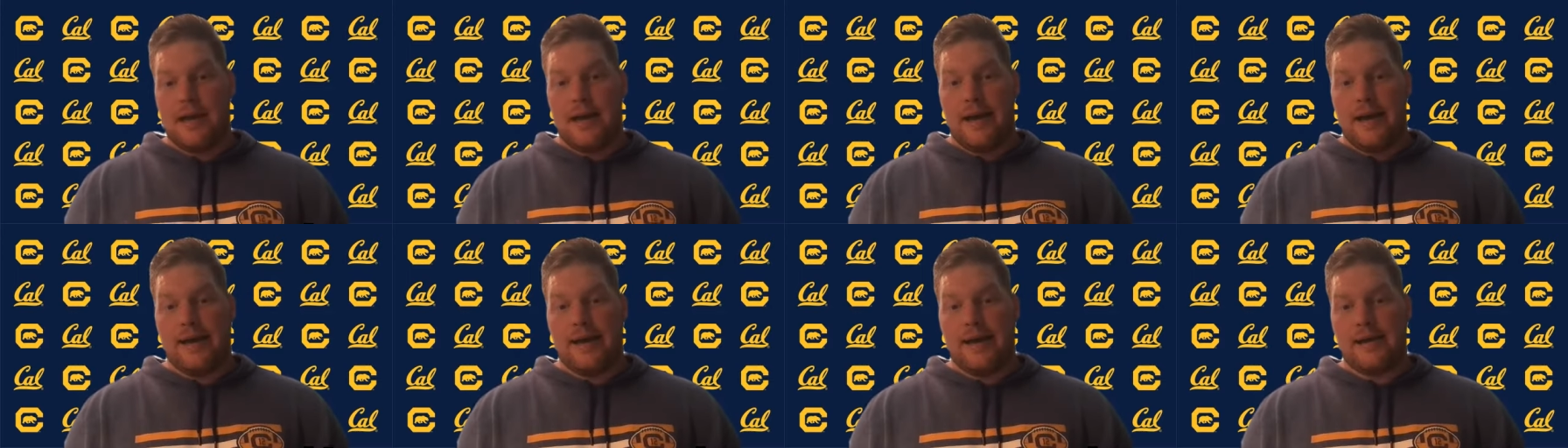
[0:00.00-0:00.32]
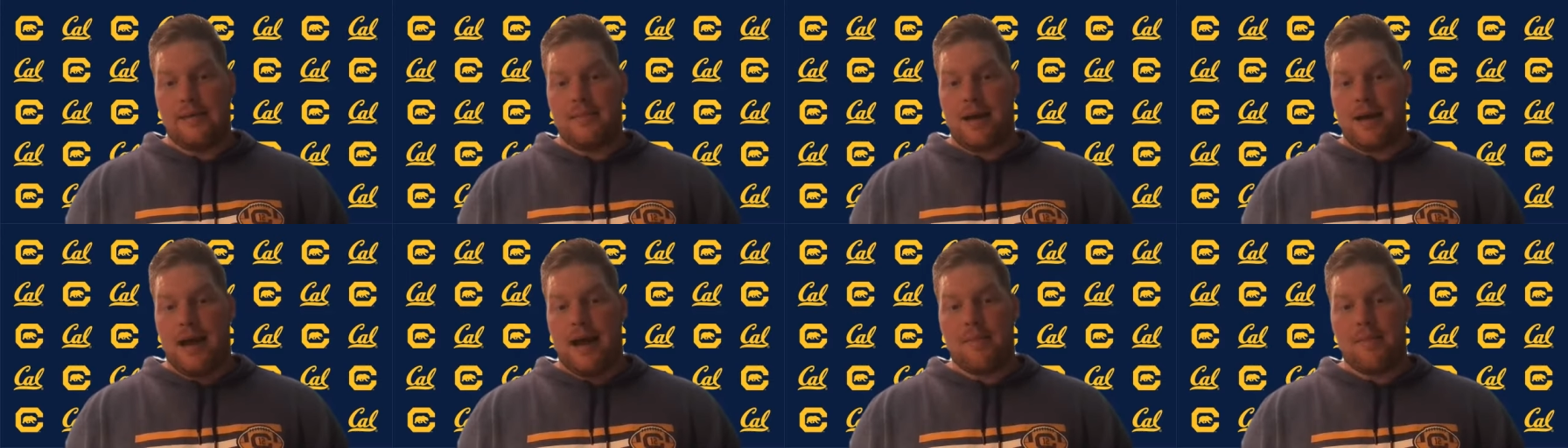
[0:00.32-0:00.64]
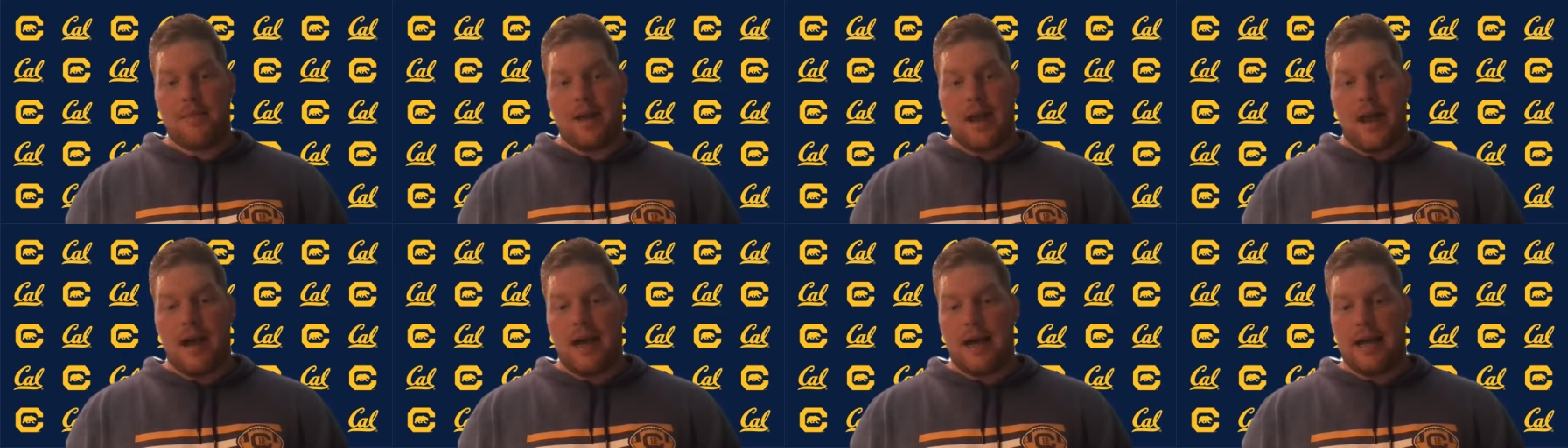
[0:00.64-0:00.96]
um, I'm
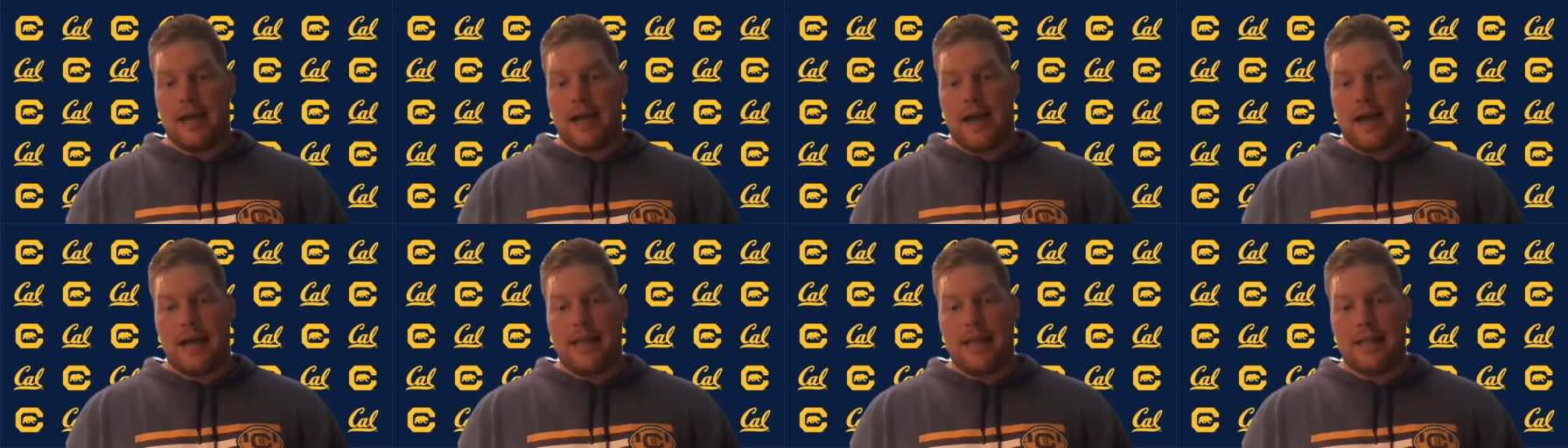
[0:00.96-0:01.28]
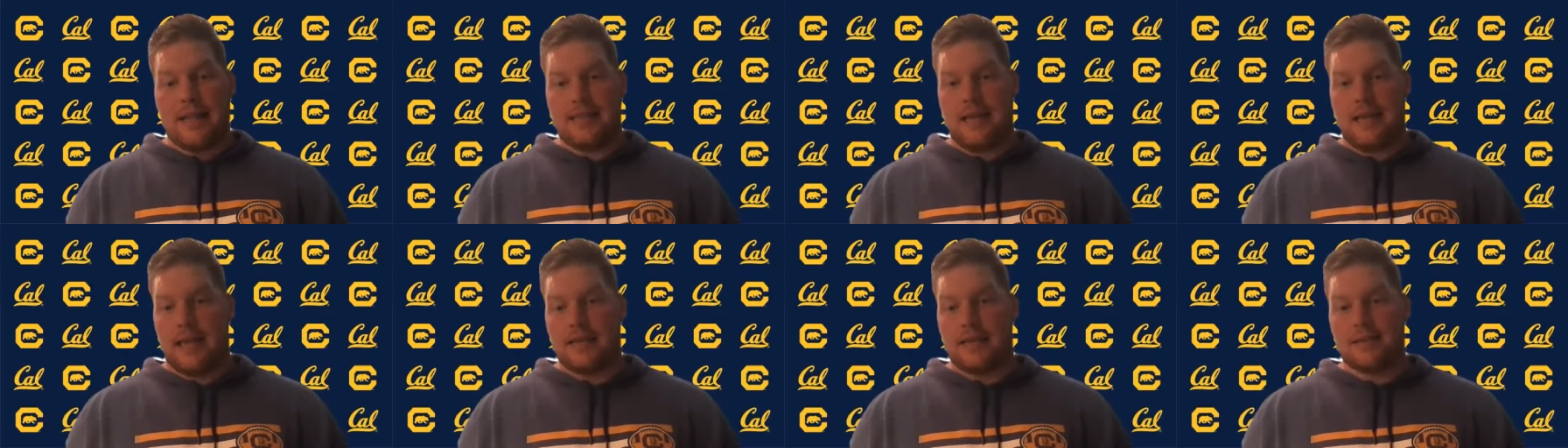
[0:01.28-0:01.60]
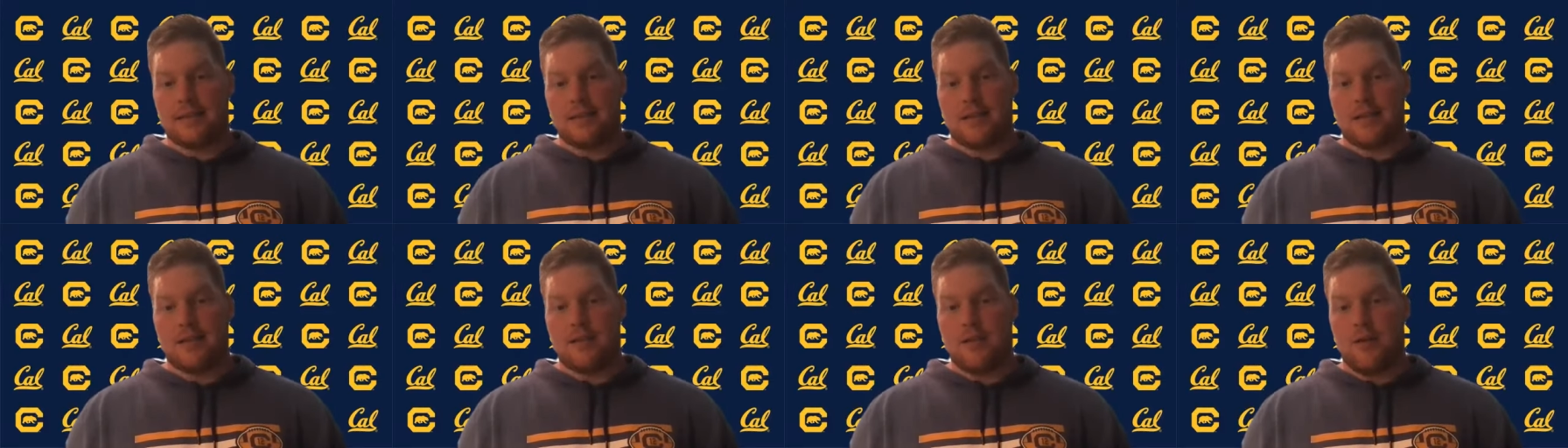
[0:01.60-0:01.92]
not a guy that takes
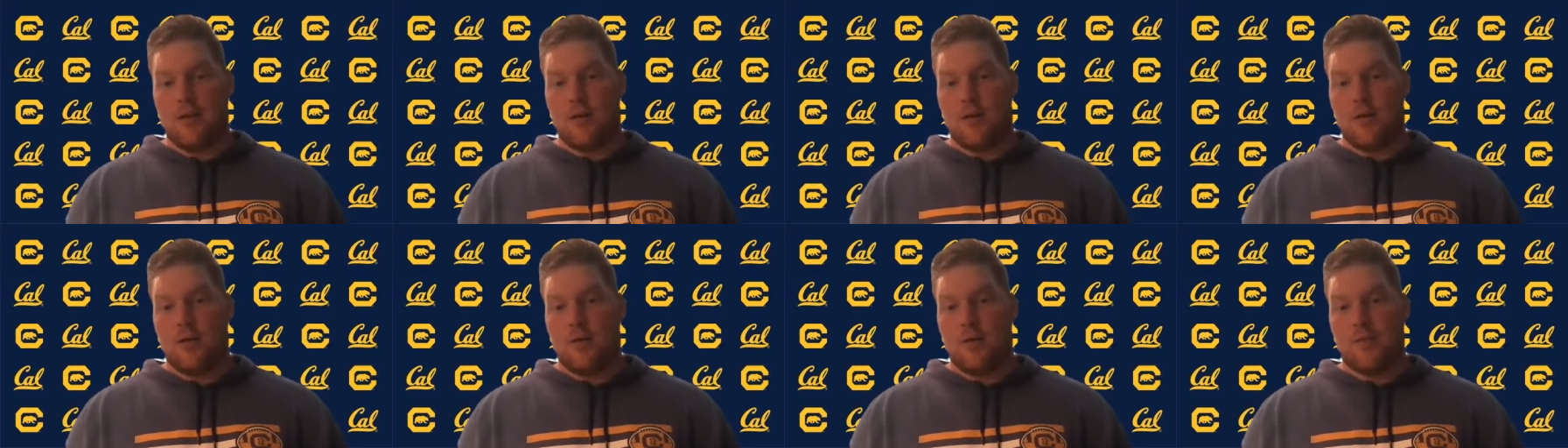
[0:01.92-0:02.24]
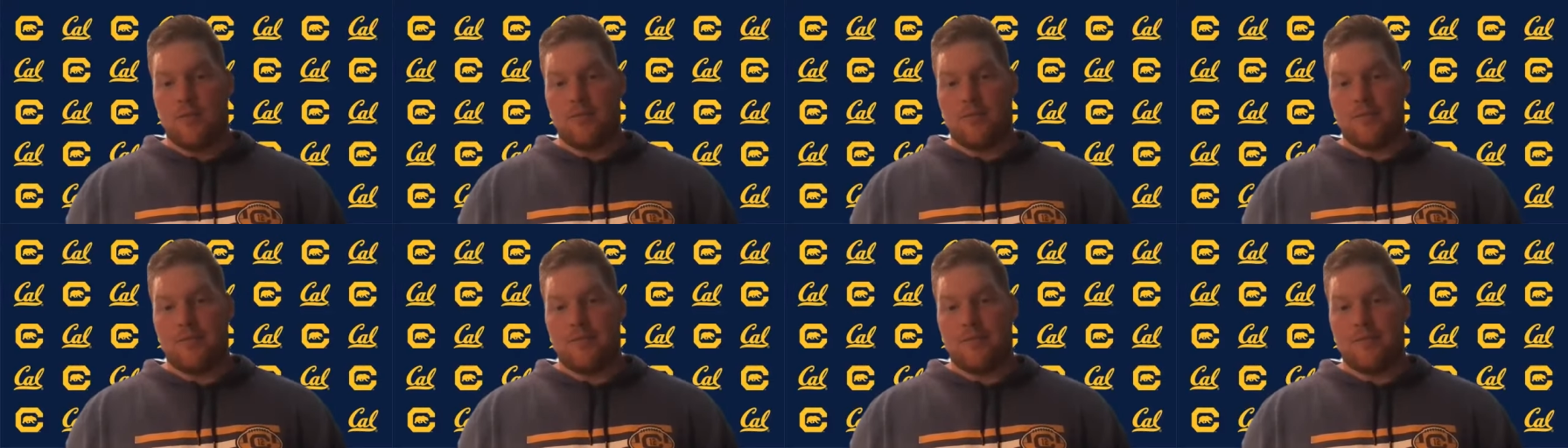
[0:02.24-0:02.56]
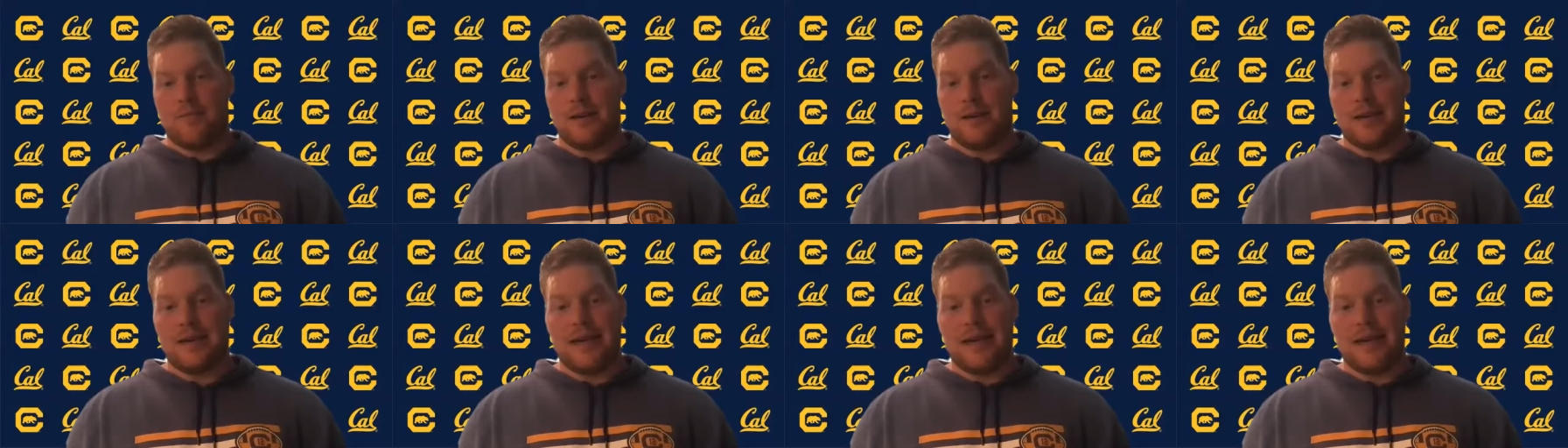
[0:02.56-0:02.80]
no uh,